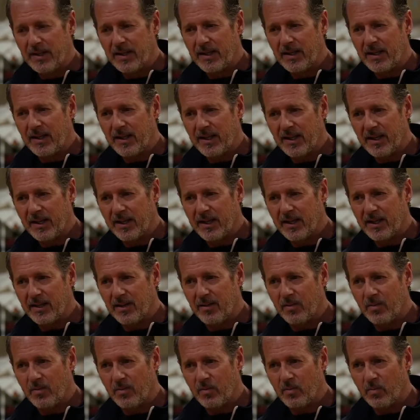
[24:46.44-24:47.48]
And
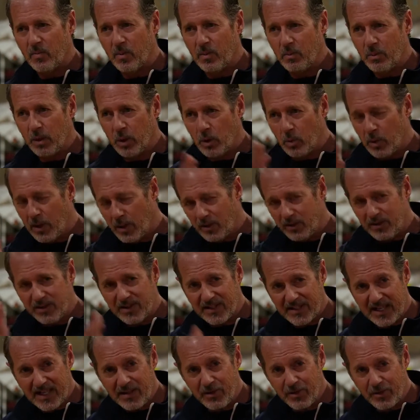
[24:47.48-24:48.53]
when we go
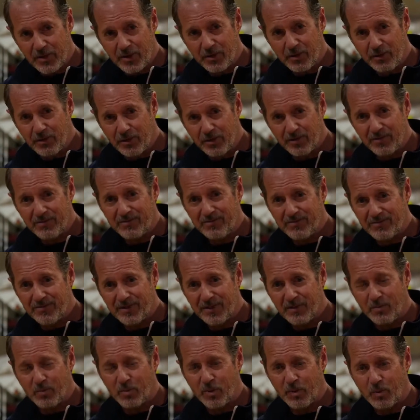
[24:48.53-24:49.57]
outside the dojo
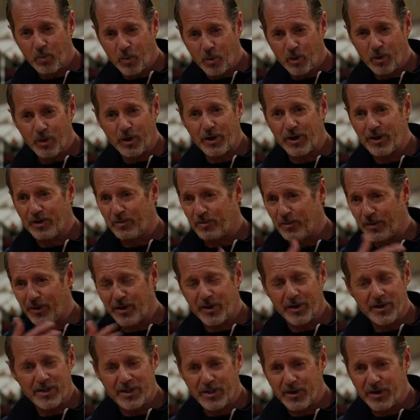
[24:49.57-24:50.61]
and with work and with
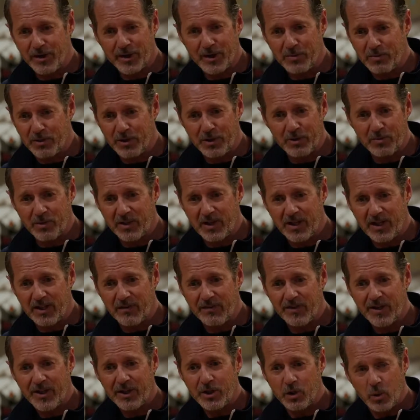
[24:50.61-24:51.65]
all these other things we do in
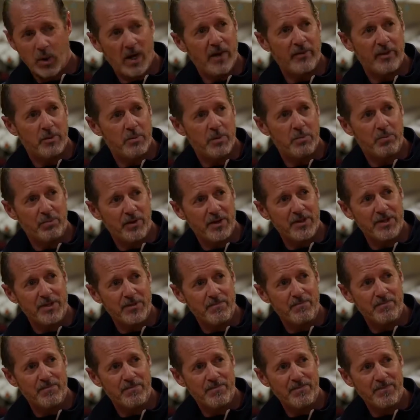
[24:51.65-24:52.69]
life, you have to be present
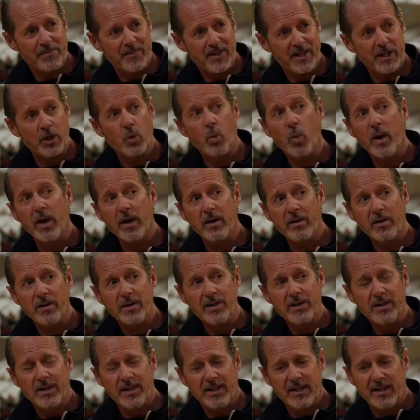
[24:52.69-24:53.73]
and aware.
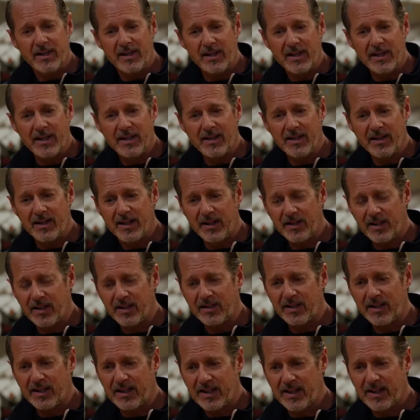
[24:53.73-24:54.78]
And I think
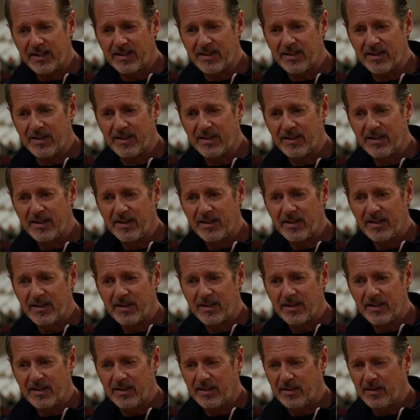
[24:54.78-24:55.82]
the kata,
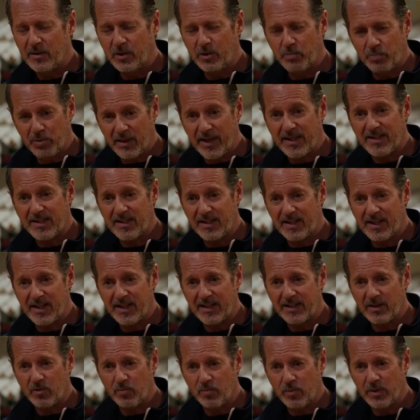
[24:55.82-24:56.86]
practicing
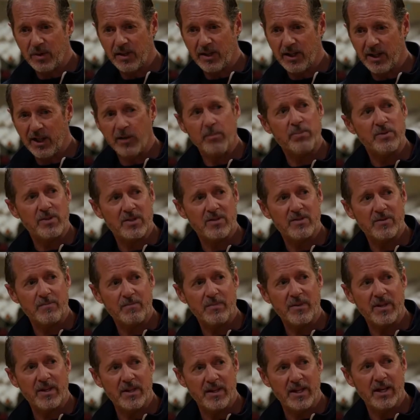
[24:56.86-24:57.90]
kata really helps
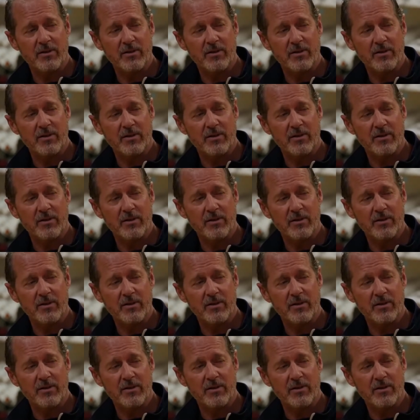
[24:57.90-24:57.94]
in that